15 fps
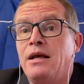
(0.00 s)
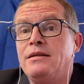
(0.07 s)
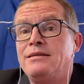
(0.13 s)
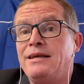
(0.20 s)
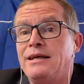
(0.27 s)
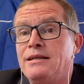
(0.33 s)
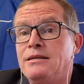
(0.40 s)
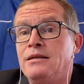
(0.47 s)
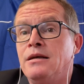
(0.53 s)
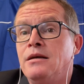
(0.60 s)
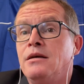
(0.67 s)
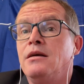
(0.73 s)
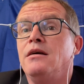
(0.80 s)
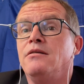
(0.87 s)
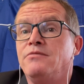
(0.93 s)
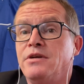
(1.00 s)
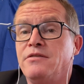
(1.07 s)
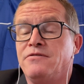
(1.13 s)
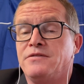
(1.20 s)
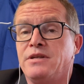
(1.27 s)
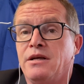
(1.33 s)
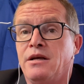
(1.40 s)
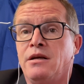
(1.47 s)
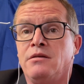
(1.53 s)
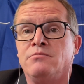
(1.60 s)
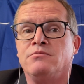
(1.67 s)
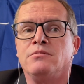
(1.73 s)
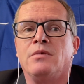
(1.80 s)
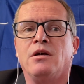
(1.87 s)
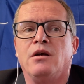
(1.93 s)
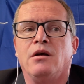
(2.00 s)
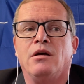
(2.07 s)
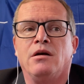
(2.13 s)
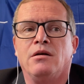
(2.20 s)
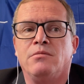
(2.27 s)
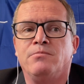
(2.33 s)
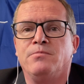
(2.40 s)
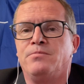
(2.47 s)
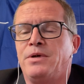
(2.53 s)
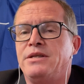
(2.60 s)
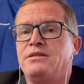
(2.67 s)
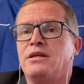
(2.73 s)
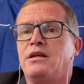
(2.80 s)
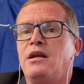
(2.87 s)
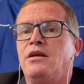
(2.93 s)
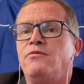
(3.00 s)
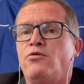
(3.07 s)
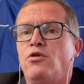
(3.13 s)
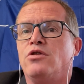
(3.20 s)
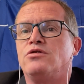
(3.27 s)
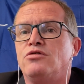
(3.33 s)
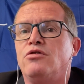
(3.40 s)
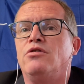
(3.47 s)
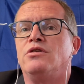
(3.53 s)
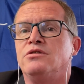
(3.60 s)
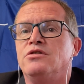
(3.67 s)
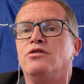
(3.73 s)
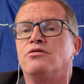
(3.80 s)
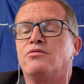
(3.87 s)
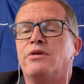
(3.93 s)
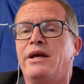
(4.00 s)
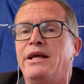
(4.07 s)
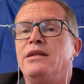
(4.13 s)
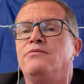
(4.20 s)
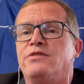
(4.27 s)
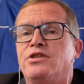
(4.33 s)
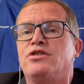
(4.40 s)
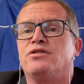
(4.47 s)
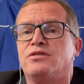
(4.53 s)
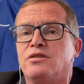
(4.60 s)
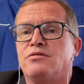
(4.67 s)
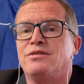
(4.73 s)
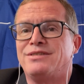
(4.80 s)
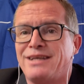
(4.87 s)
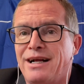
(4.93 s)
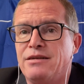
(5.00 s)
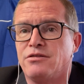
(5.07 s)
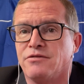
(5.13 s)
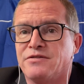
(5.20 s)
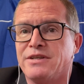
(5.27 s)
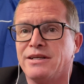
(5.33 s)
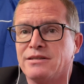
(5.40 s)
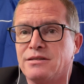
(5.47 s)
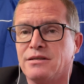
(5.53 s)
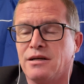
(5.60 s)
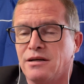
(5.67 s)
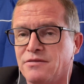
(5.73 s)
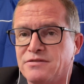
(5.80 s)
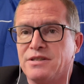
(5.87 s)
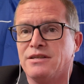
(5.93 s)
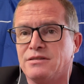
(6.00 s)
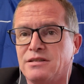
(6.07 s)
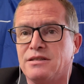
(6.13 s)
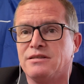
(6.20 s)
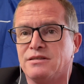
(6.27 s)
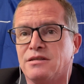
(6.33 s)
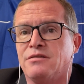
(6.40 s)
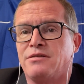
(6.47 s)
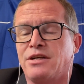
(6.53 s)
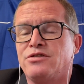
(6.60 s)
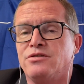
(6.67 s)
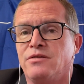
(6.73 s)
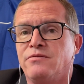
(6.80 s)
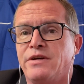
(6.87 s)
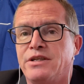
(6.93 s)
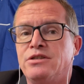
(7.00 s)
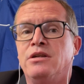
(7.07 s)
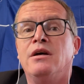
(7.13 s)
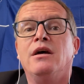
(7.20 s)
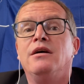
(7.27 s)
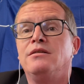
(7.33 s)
then, with the basically war-torn Ukraine, which is the result of that after this Russian invasion,